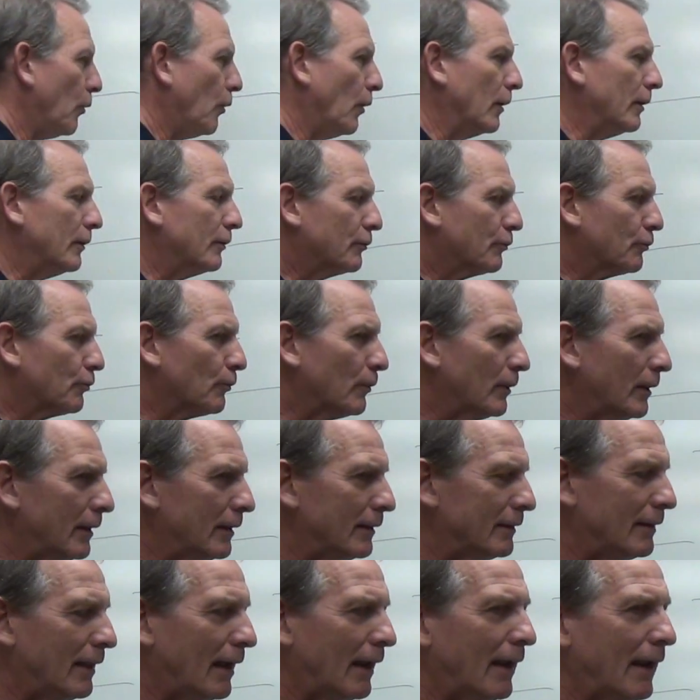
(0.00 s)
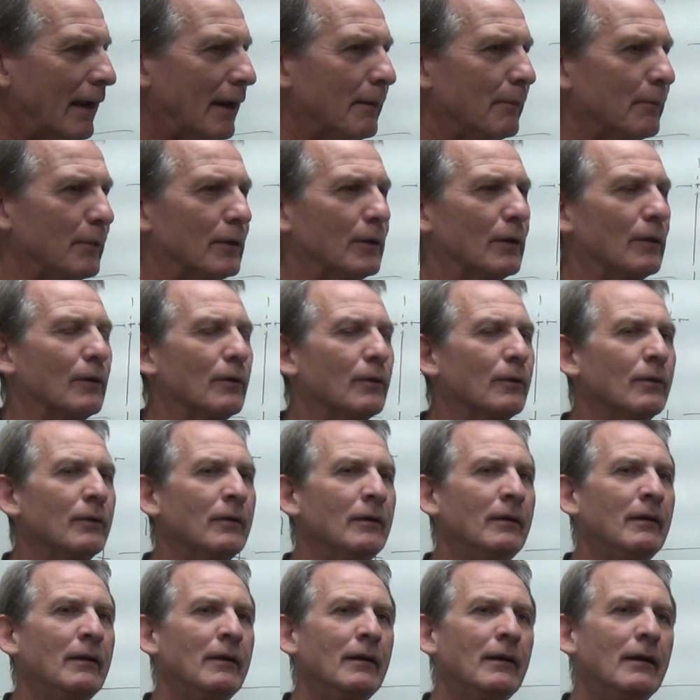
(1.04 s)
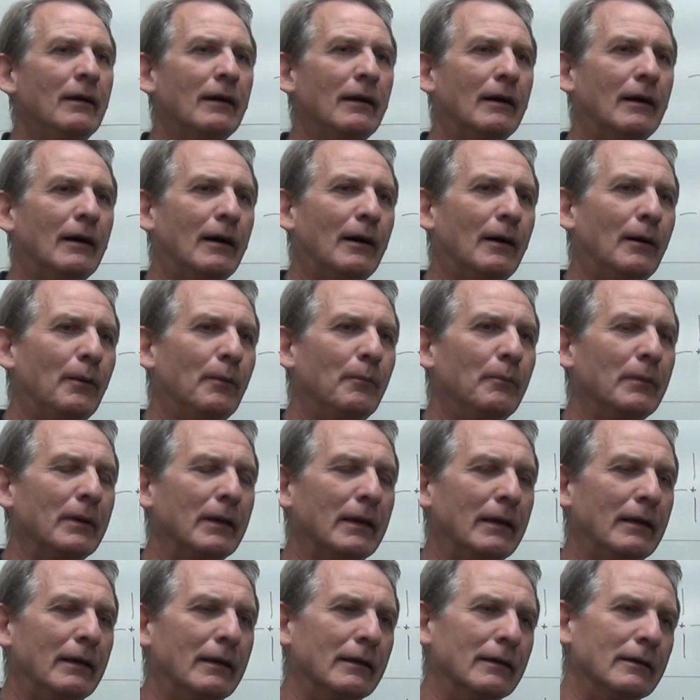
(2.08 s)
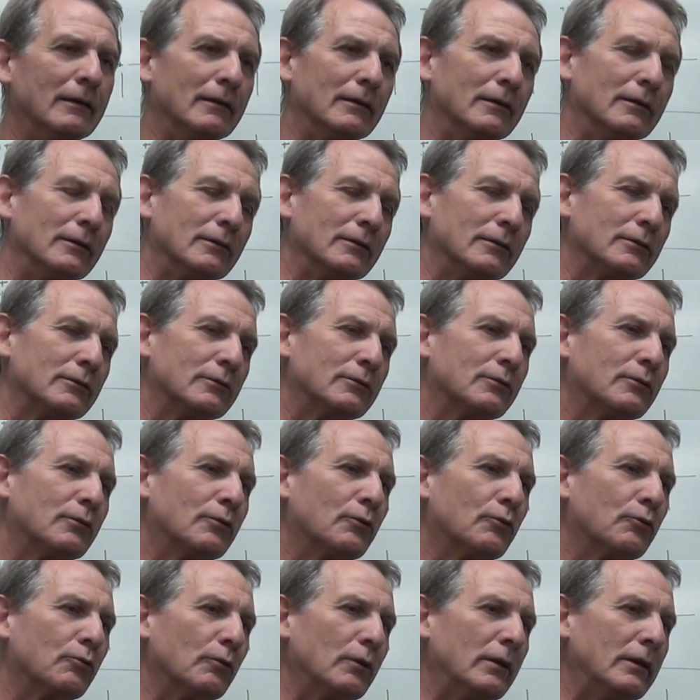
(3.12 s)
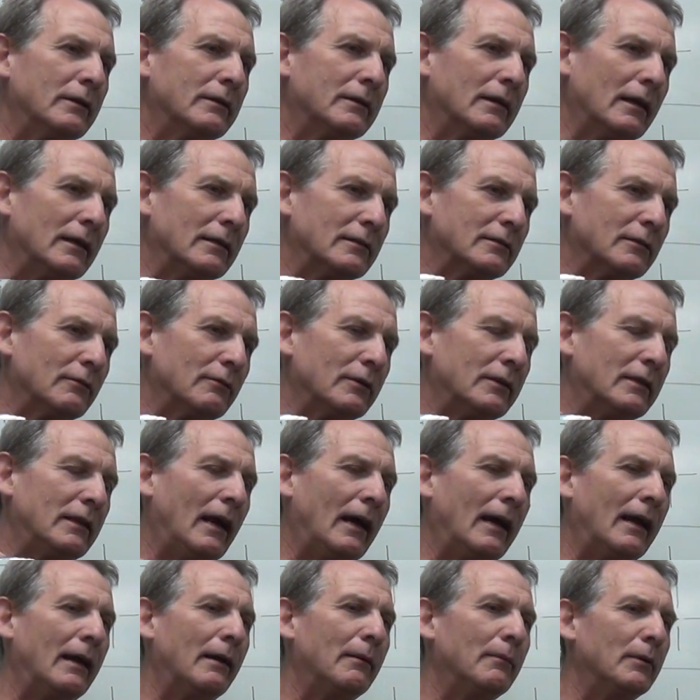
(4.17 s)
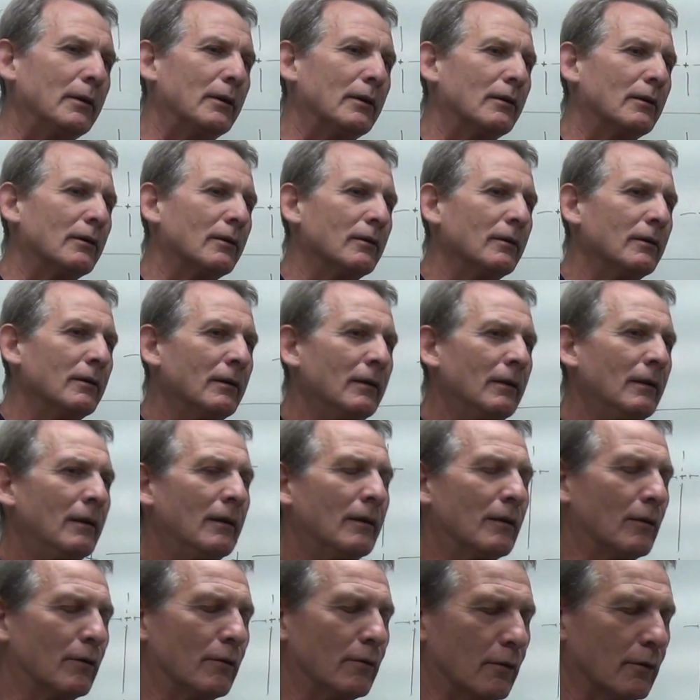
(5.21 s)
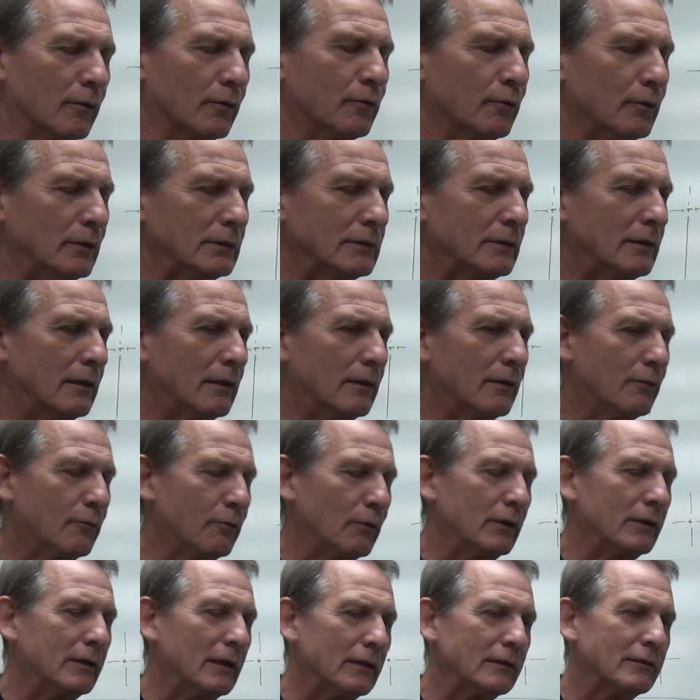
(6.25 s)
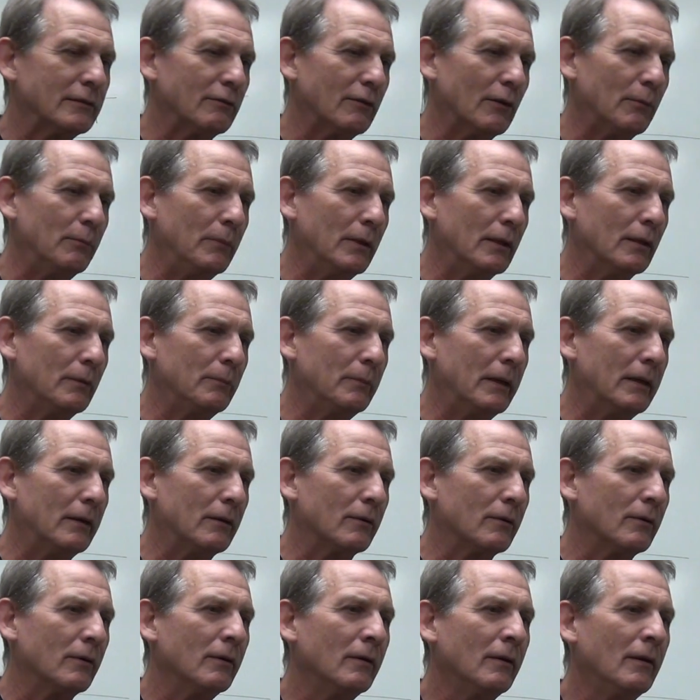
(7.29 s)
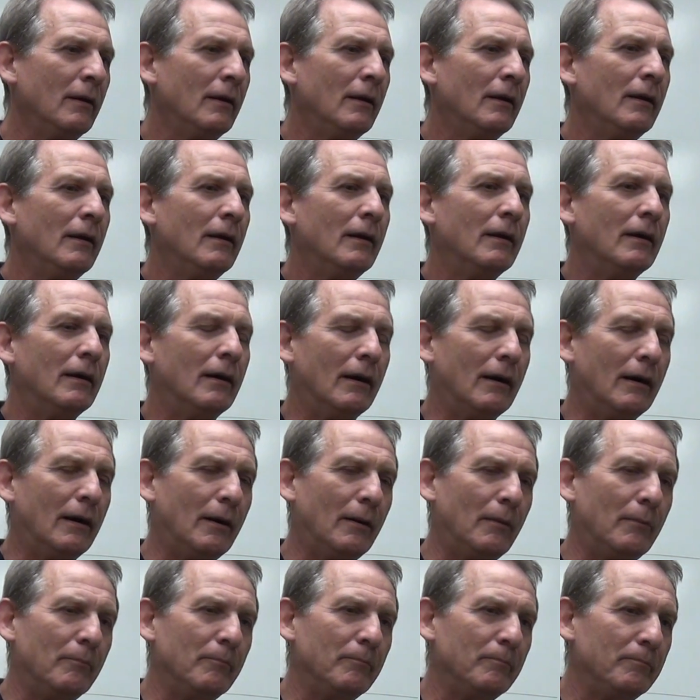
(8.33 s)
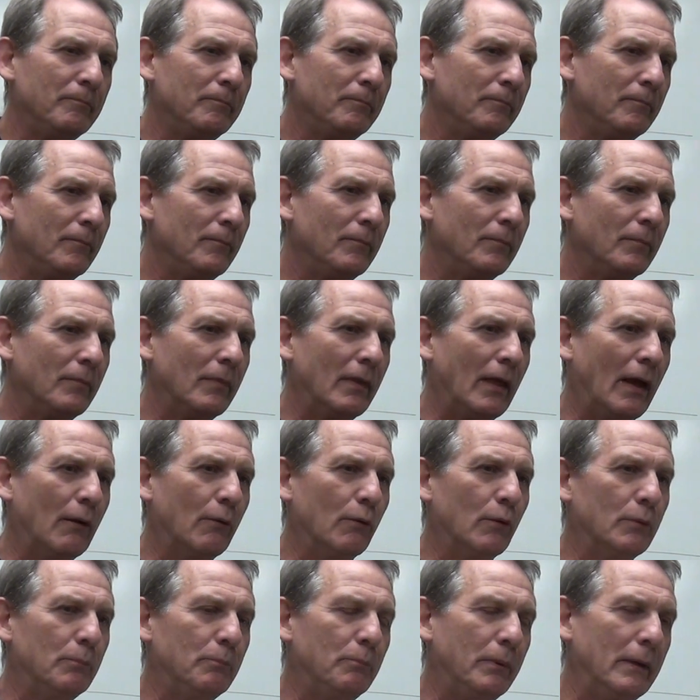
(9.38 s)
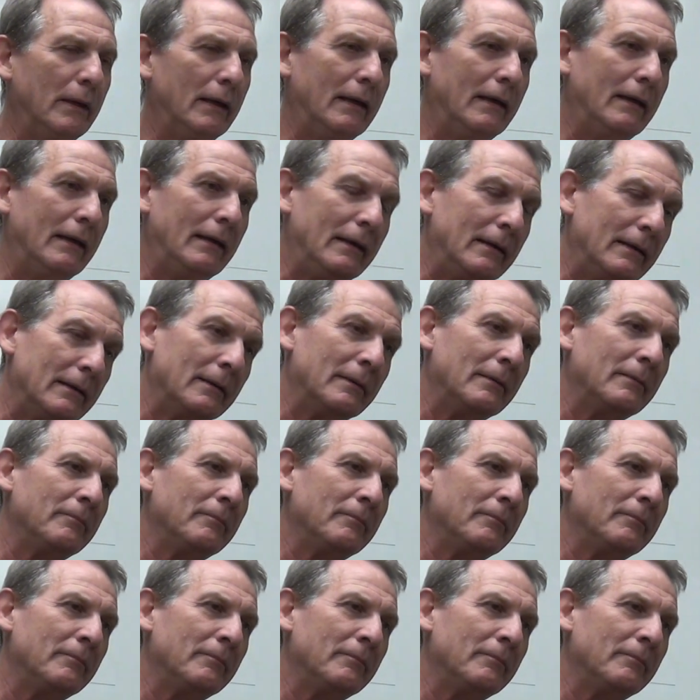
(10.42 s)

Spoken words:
0.3 in diameter is 3/10 of a diameter, or 3/10 of a millimeter. That would be